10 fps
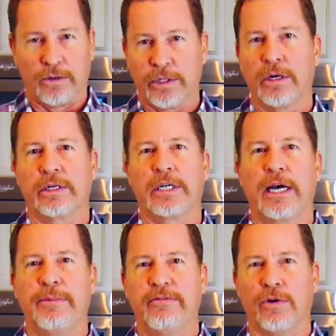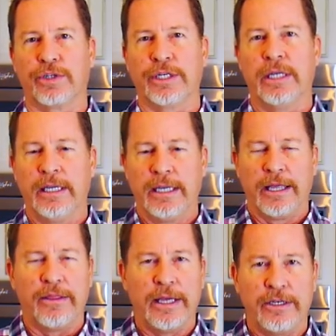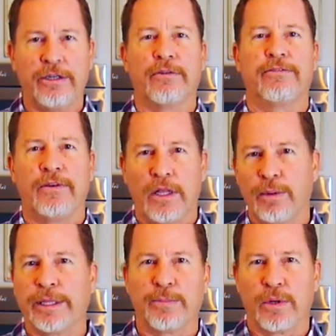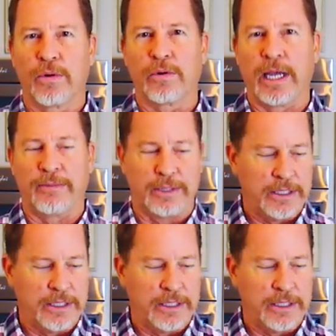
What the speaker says: or the hard copy version, then you're following the program,